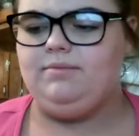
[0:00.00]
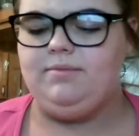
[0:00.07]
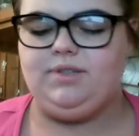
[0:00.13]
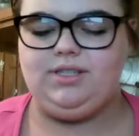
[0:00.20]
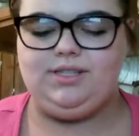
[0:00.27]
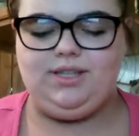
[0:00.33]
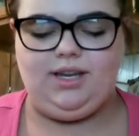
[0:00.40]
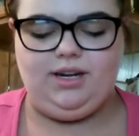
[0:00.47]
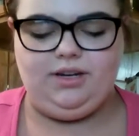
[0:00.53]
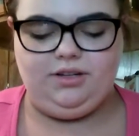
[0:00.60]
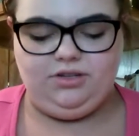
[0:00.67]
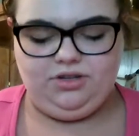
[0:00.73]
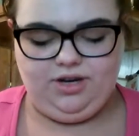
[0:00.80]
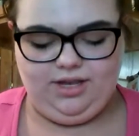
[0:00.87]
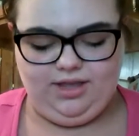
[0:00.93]
Excited to
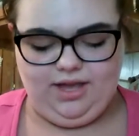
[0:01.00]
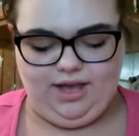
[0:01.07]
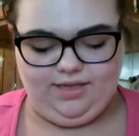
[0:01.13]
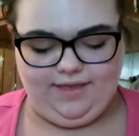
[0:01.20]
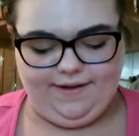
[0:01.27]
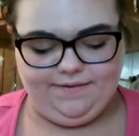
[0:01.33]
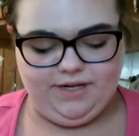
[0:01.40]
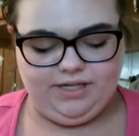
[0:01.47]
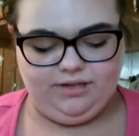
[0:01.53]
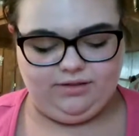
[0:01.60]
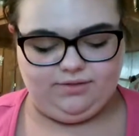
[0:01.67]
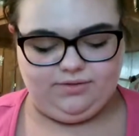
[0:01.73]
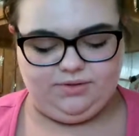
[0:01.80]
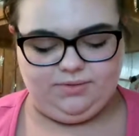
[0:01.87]
try that. That retails for